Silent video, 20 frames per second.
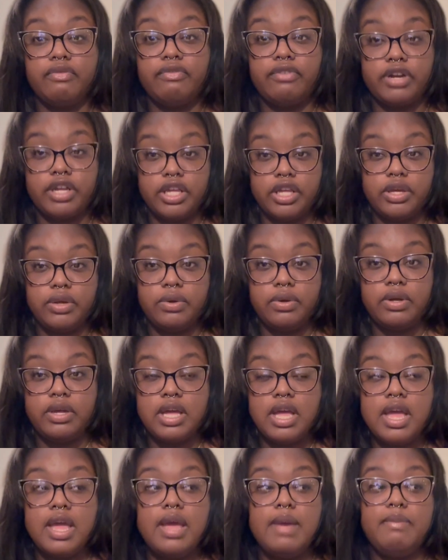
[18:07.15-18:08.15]
for you.
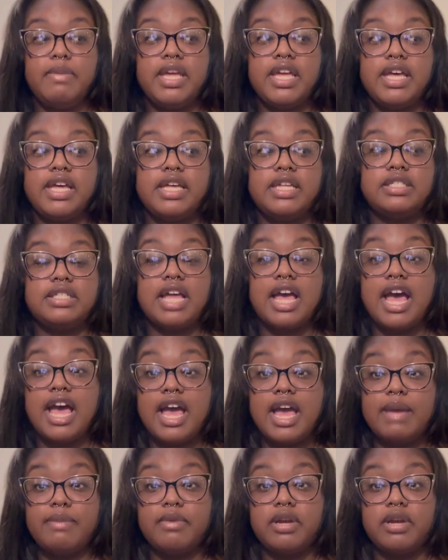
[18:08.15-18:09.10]
Because I